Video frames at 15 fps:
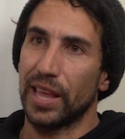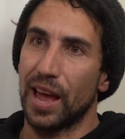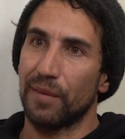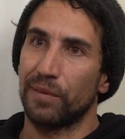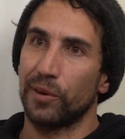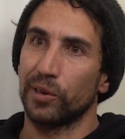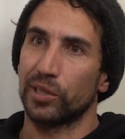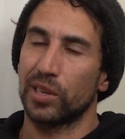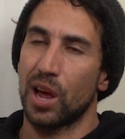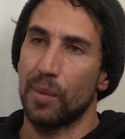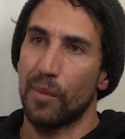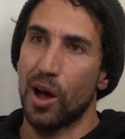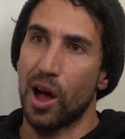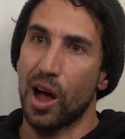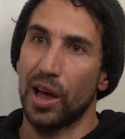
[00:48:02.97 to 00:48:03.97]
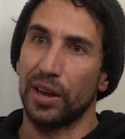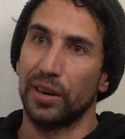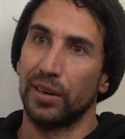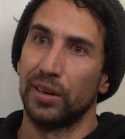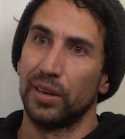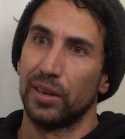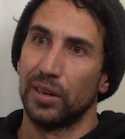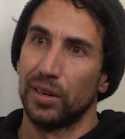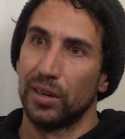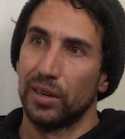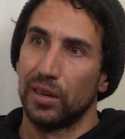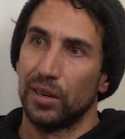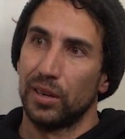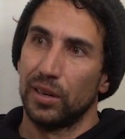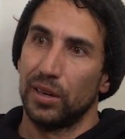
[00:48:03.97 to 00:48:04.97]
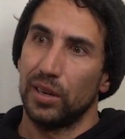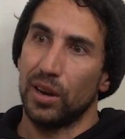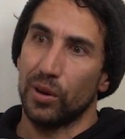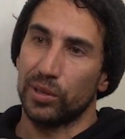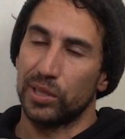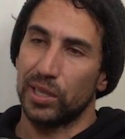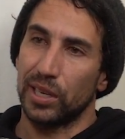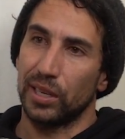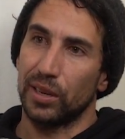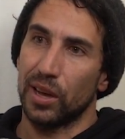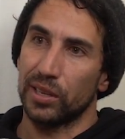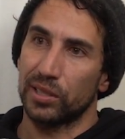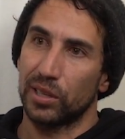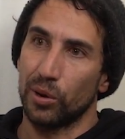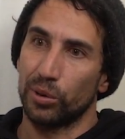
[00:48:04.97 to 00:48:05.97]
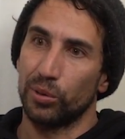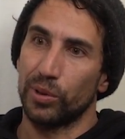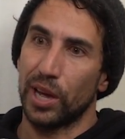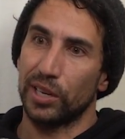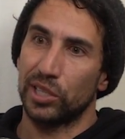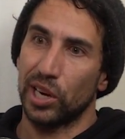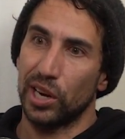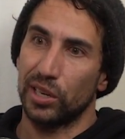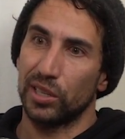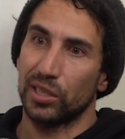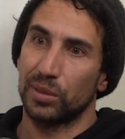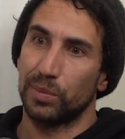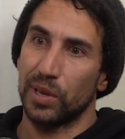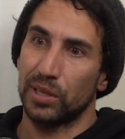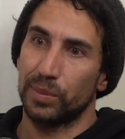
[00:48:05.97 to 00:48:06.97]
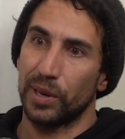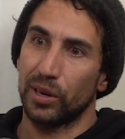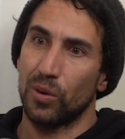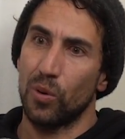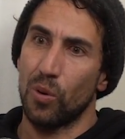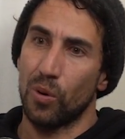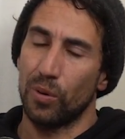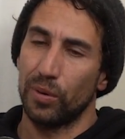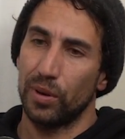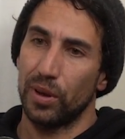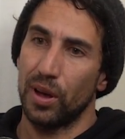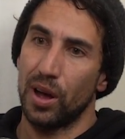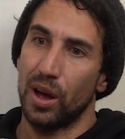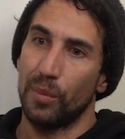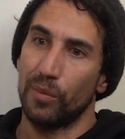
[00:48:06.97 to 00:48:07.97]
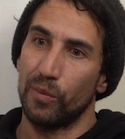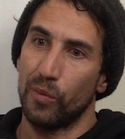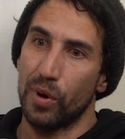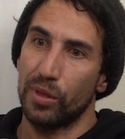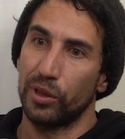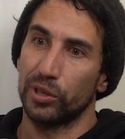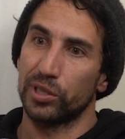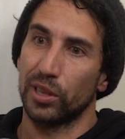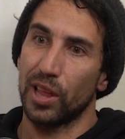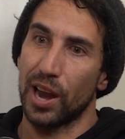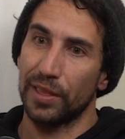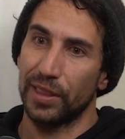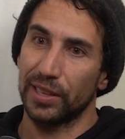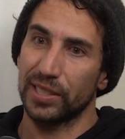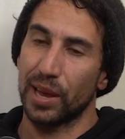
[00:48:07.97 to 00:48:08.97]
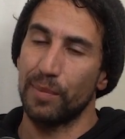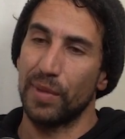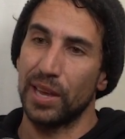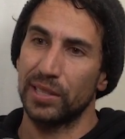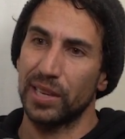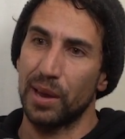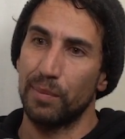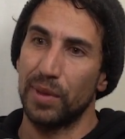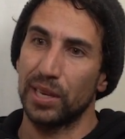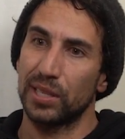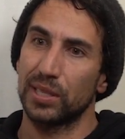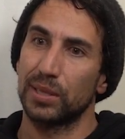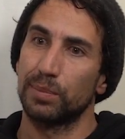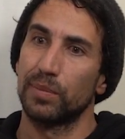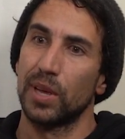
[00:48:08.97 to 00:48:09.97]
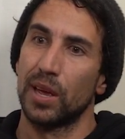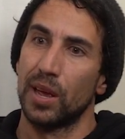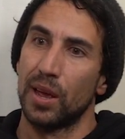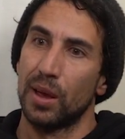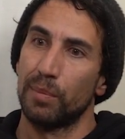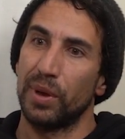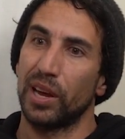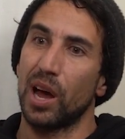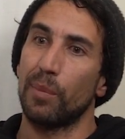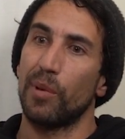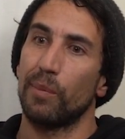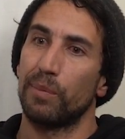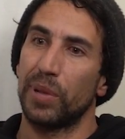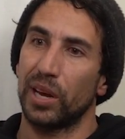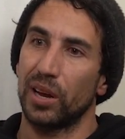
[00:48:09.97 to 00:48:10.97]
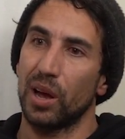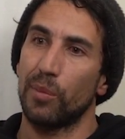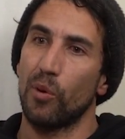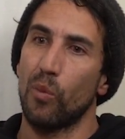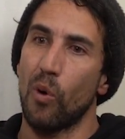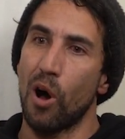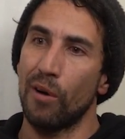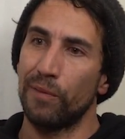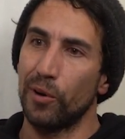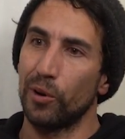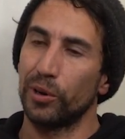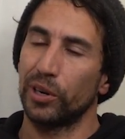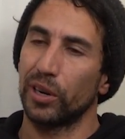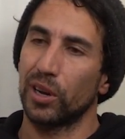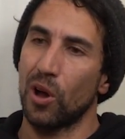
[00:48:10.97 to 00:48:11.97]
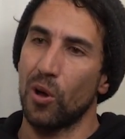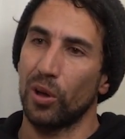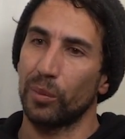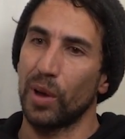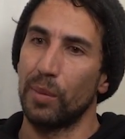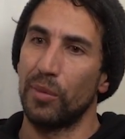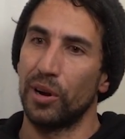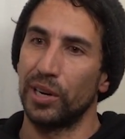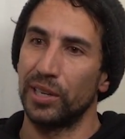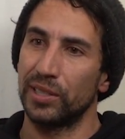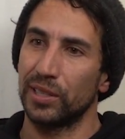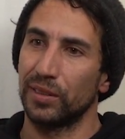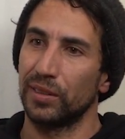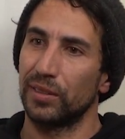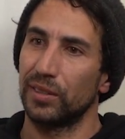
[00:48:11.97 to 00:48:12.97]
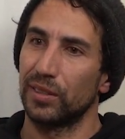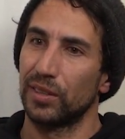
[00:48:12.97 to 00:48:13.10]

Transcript: that first come on, seeing us go through that change, it's been cool. There's a lot of things I miss. I miss picking up a wall phone and calling my buddies and